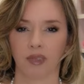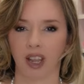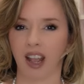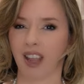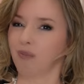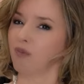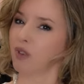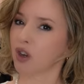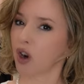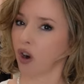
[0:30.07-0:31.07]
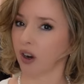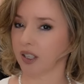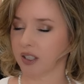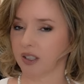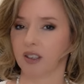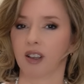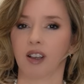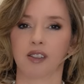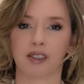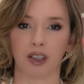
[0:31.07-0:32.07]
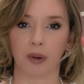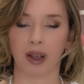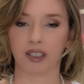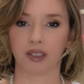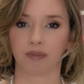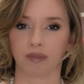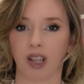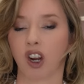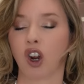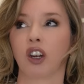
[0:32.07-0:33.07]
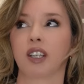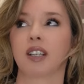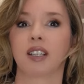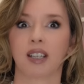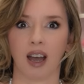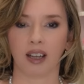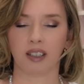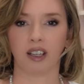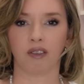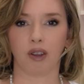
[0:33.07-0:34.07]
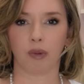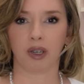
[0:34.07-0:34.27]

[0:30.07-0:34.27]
in a current silhouette, a current cut, if you